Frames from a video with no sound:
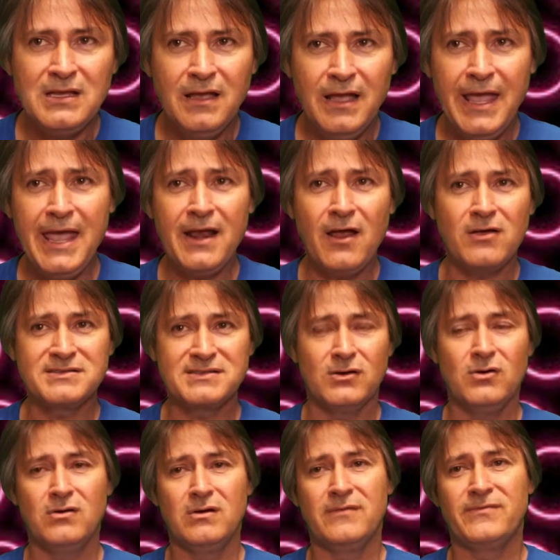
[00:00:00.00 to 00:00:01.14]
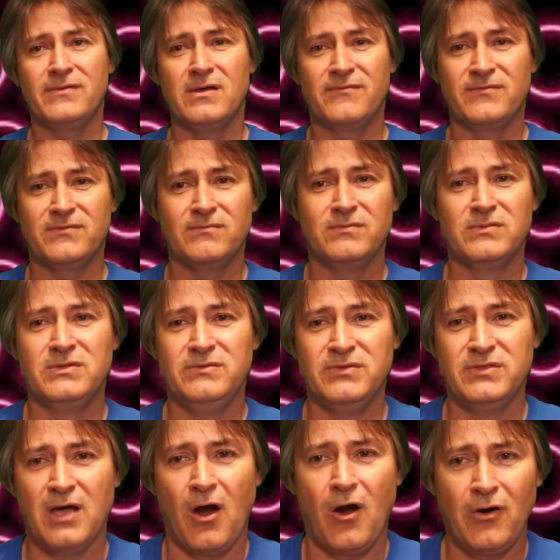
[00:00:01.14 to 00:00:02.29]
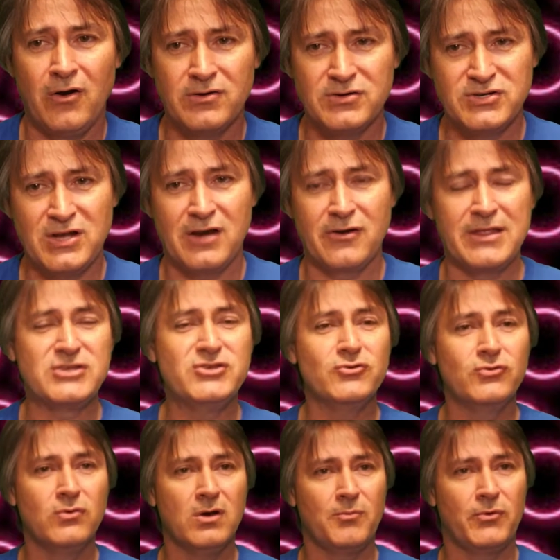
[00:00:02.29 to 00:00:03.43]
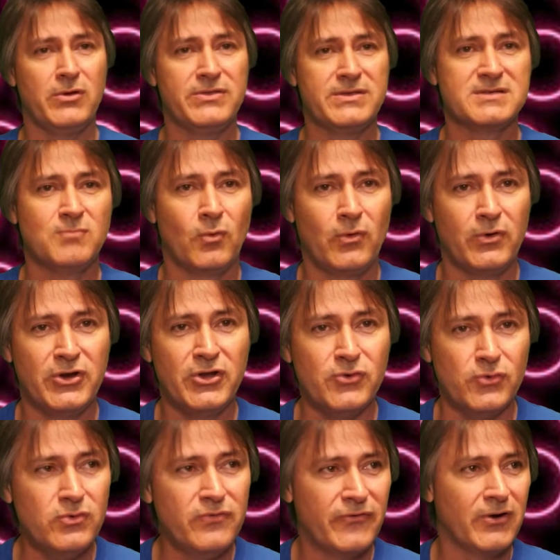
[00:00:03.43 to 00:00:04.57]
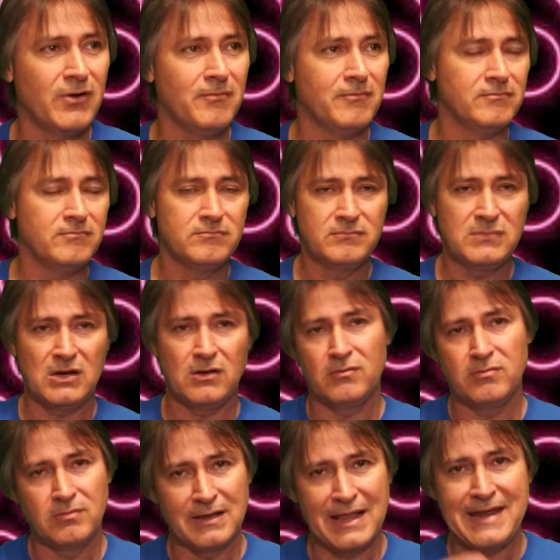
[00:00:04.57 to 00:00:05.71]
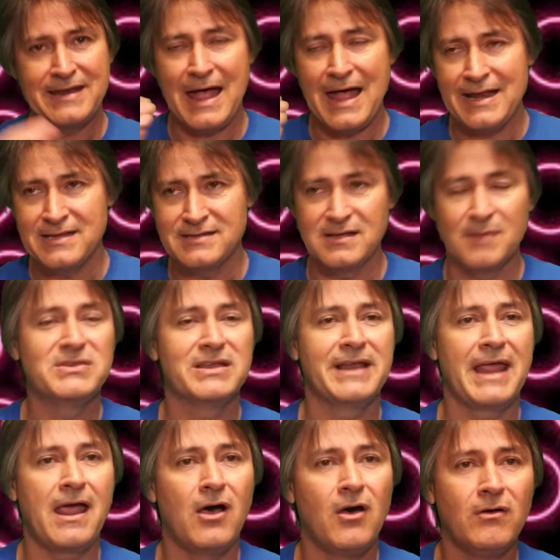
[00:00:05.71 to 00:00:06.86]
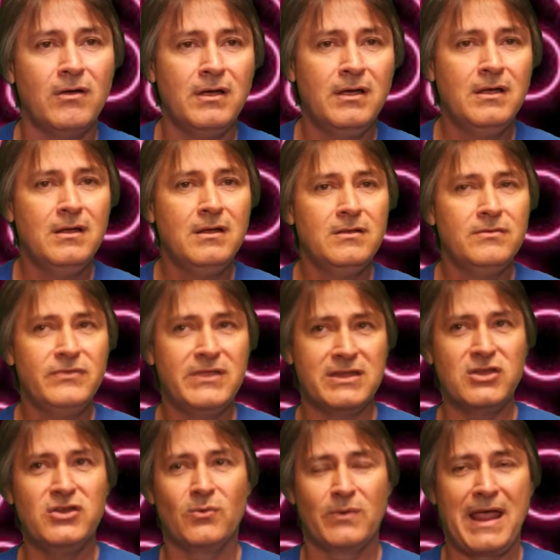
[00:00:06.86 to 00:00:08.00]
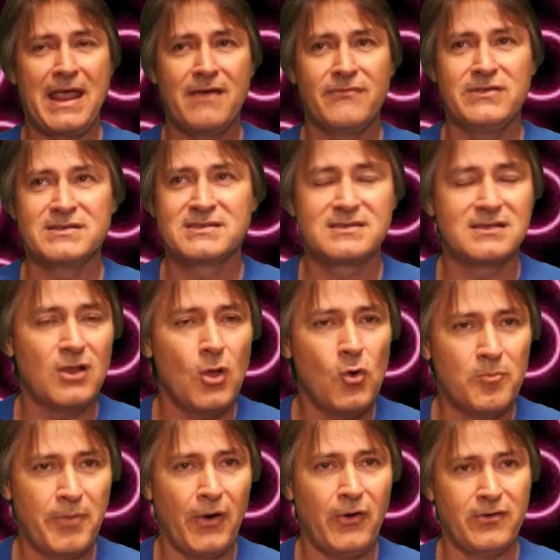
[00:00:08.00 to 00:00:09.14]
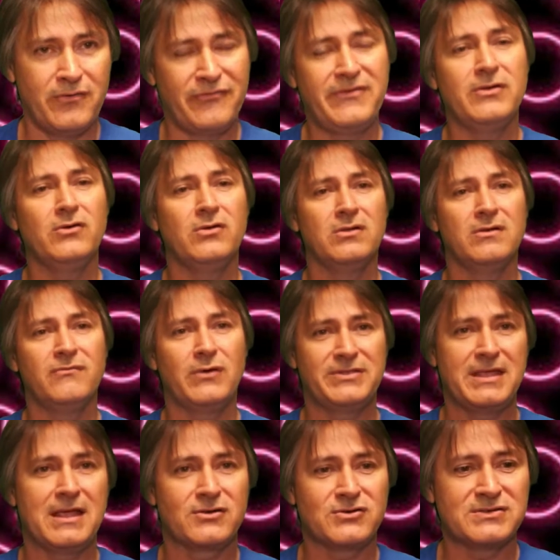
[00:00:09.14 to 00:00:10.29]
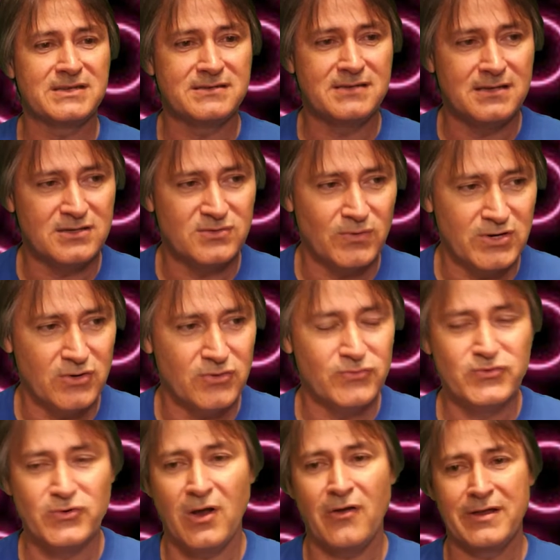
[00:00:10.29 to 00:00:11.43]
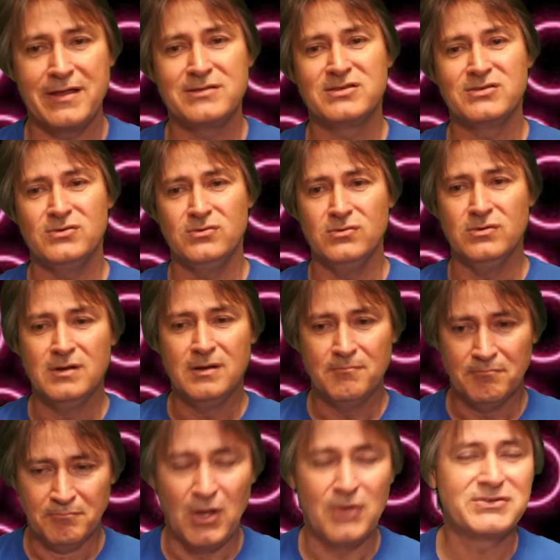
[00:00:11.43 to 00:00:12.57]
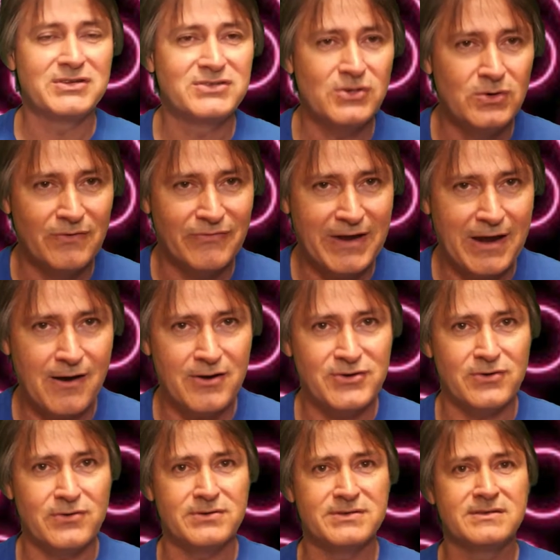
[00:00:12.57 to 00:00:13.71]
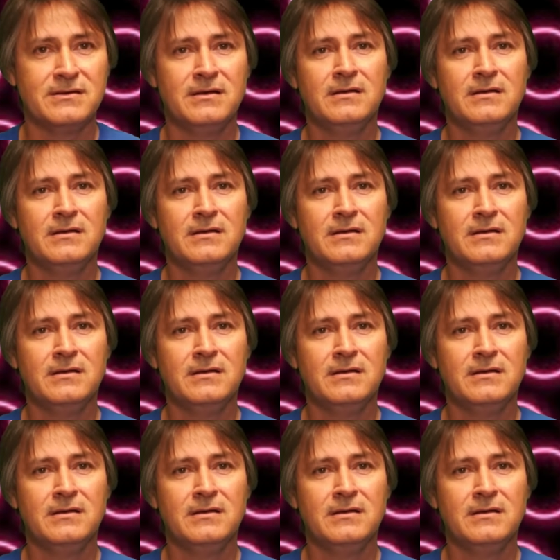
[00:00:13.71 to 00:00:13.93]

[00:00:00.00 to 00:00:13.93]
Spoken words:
And also, if the horror genre that you grew up with is more new, from late 90s up to now, then you don't have this slow burn feel of what The Exorcist is, where you're drawn into multitude of characters,